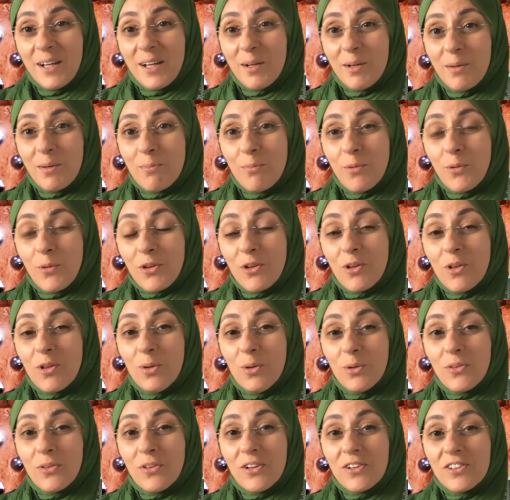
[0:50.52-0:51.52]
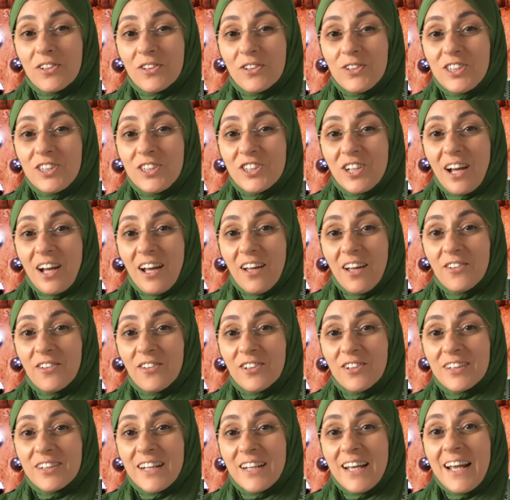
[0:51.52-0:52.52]
more closer to each
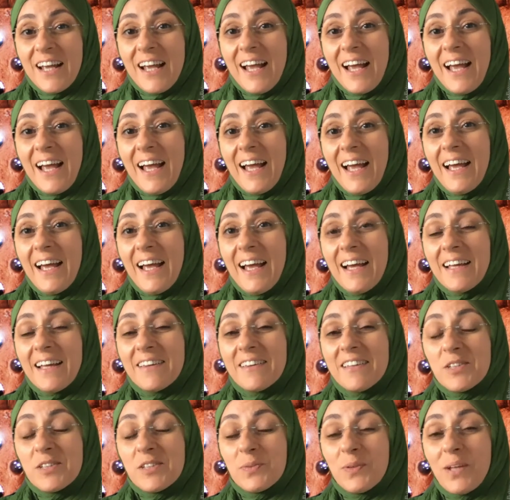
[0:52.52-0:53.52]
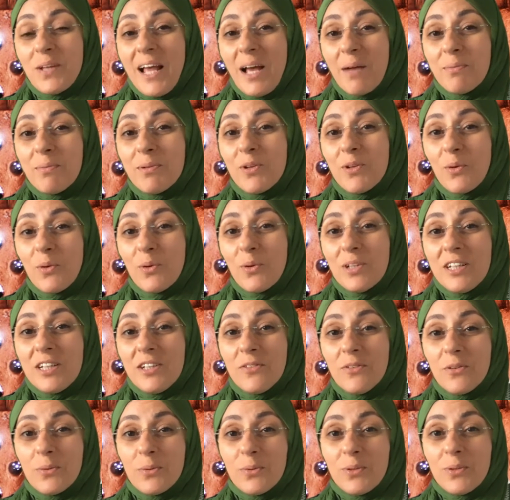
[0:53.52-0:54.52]
other. This will happen only
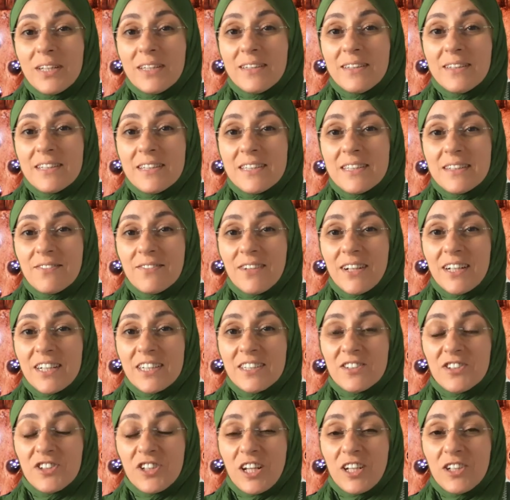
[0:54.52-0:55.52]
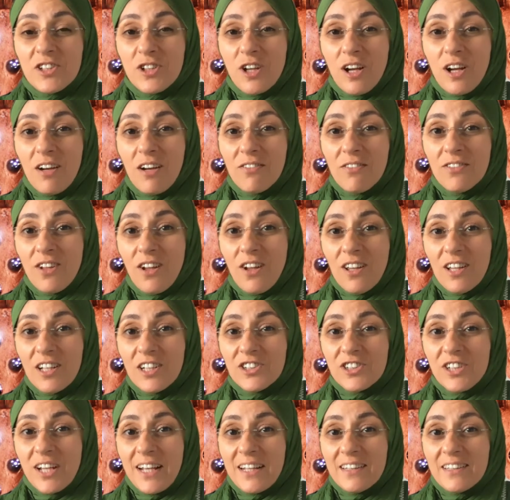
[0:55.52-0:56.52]
through intensive exchange of
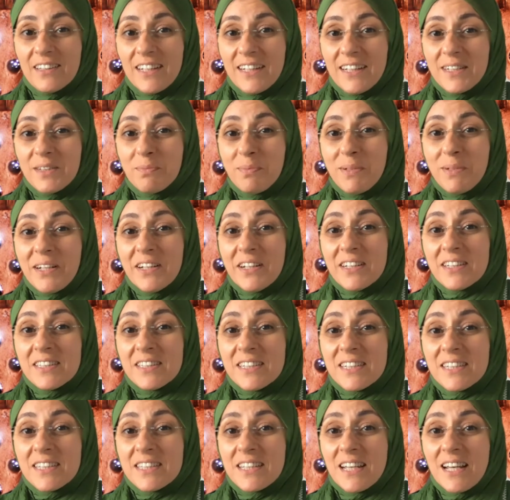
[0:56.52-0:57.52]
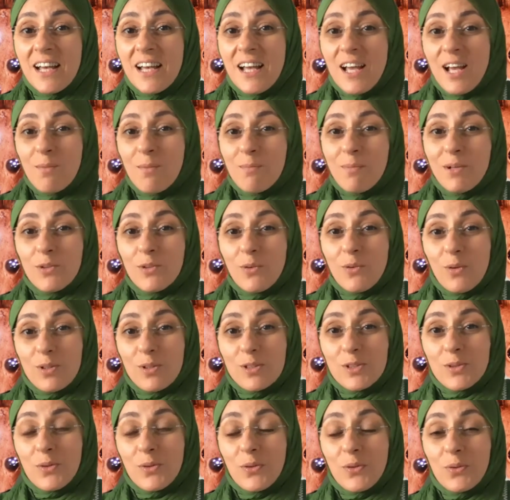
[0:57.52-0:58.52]
knowledge and experiences, but
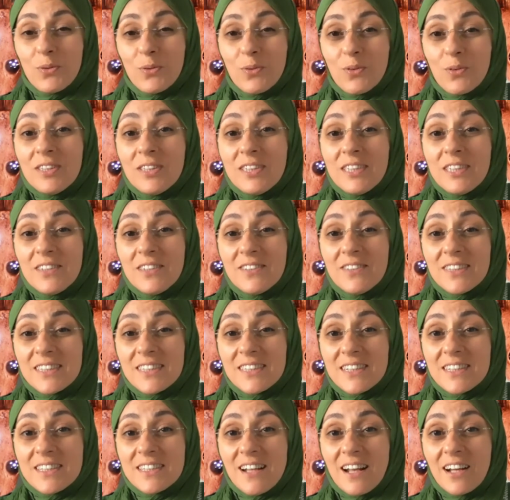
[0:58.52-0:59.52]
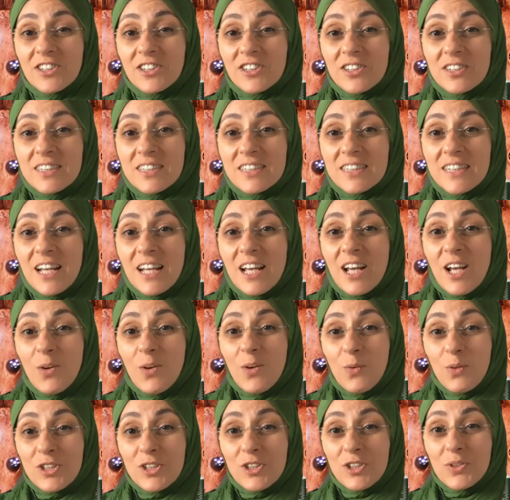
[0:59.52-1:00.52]
also through continuous discussions,
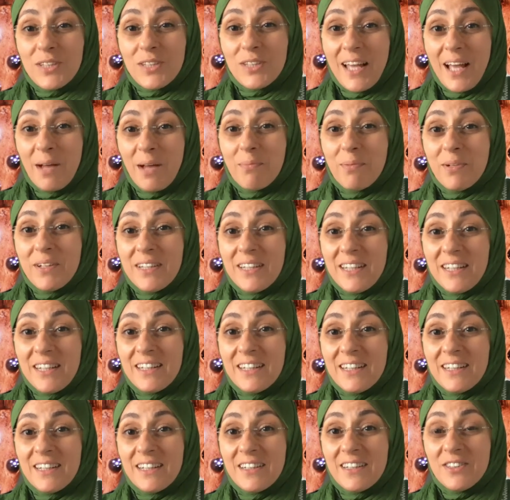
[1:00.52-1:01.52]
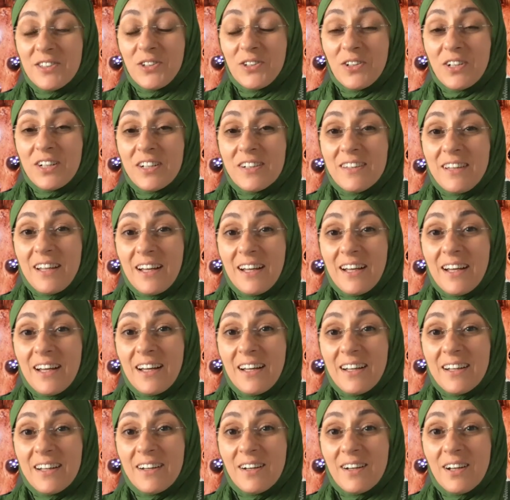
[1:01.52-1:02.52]
which should happen during
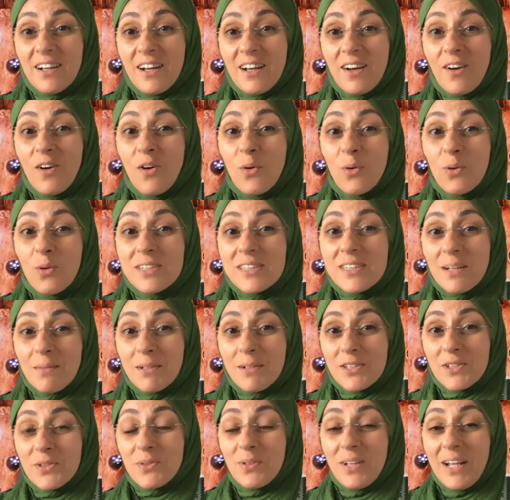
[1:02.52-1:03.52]
the whole summer school